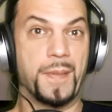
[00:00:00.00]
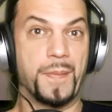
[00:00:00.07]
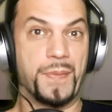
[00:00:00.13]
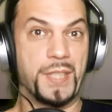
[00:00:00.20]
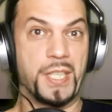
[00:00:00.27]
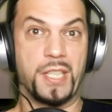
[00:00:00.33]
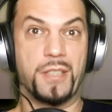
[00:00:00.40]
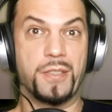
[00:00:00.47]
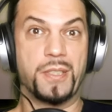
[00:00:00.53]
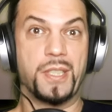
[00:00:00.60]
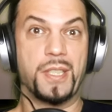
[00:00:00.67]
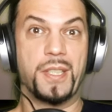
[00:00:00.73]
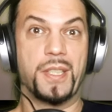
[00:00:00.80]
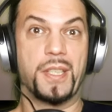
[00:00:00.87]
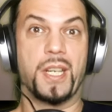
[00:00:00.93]
You know,
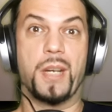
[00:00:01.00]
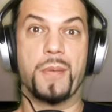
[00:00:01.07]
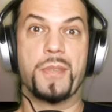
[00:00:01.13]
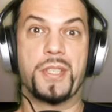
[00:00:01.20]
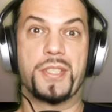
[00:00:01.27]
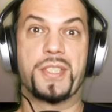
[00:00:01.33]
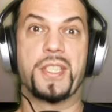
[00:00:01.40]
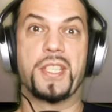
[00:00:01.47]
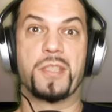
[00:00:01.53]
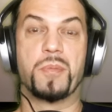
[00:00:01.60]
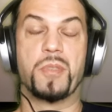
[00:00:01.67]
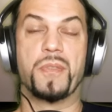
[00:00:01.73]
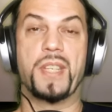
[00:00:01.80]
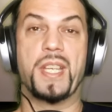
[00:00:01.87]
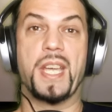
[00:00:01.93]
obviously this
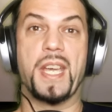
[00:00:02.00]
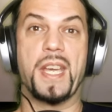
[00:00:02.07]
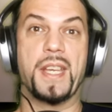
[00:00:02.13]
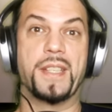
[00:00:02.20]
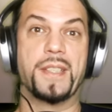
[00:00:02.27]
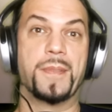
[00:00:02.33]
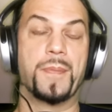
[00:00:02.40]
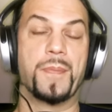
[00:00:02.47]
movie had